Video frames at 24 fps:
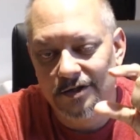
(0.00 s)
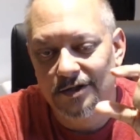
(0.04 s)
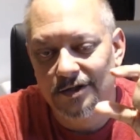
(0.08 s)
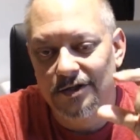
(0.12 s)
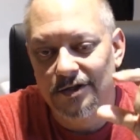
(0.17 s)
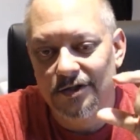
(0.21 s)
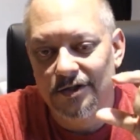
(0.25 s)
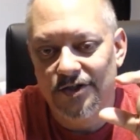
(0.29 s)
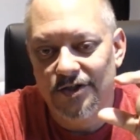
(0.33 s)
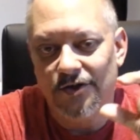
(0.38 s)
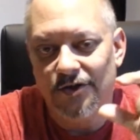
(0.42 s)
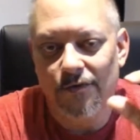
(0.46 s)

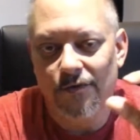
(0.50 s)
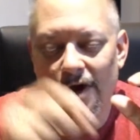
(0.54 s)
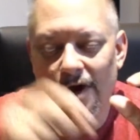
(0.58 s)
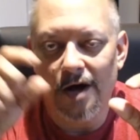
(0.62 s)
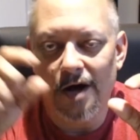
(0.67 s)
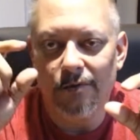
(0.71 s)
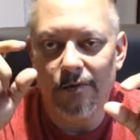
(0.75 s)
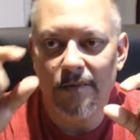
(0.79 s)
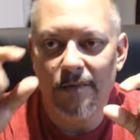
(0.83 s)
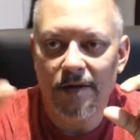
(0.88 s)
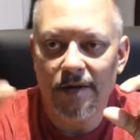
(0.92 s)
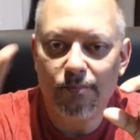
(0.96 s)
So I'll
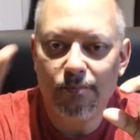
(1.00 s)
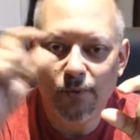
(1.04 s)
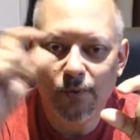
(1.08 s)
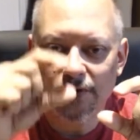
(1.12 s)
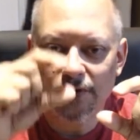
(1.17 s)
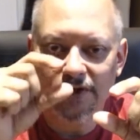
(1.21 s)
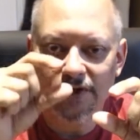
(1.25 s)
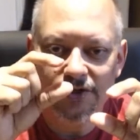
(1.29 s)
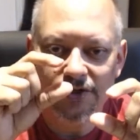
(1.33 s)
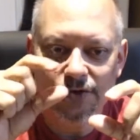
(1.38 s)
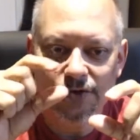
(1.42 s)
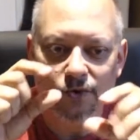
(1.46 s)
import the
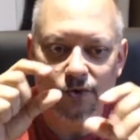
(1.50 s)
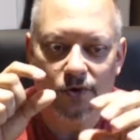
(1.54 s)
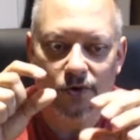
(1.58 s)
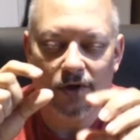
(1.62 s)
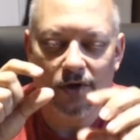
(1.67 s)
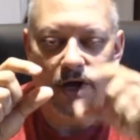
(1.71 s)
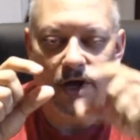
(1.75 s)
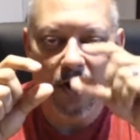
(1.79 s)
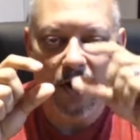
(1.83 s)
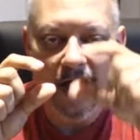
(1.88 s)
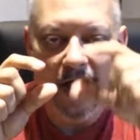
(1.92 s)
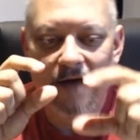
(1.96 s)
tool, I'll
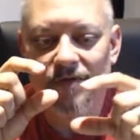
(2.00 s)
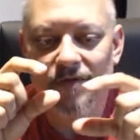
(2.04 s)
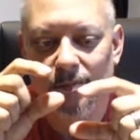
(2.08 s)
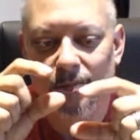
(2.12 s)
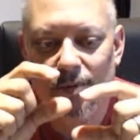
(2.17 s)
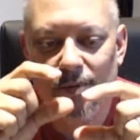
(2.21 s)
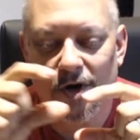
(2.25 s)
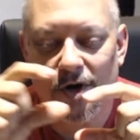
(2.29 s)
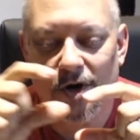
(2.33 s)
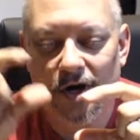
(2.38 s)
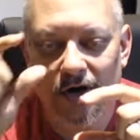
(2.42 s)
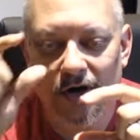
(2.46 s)
have the
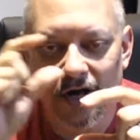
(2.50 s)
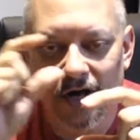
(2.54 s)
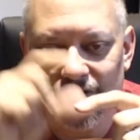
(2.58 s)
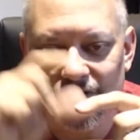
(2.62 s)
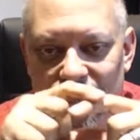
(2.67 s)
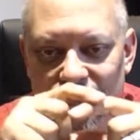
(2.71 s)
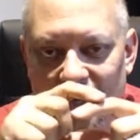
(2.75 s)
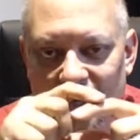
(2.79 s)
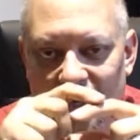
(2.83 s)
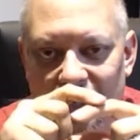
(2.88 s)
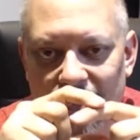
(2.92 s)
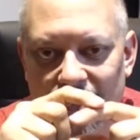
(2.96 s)
part, I'll
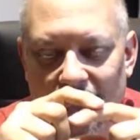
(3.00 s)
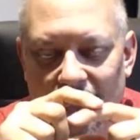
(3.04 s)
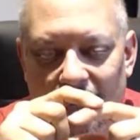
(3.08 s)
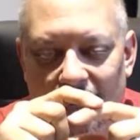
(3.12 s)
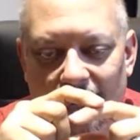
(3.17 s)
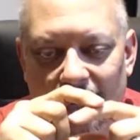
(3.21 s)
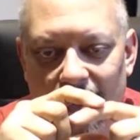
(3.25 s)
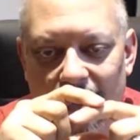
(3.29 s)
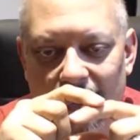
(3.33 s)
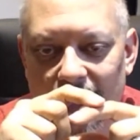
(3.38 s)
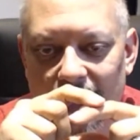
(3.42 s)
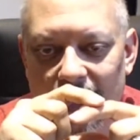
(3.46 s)
set it
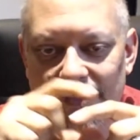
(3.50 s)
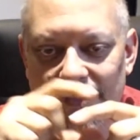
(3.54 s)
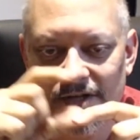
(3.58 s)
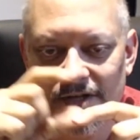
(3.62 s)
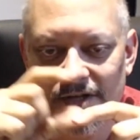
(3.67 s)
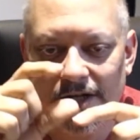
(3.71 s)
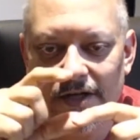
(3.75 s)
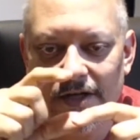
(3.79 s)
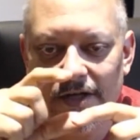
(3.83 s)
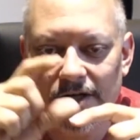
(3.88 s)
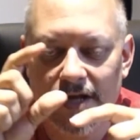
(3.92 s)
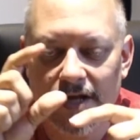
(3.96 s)
there and tell
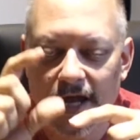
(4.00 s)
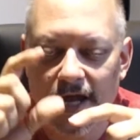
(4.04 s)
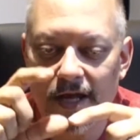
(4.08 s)
it, hey,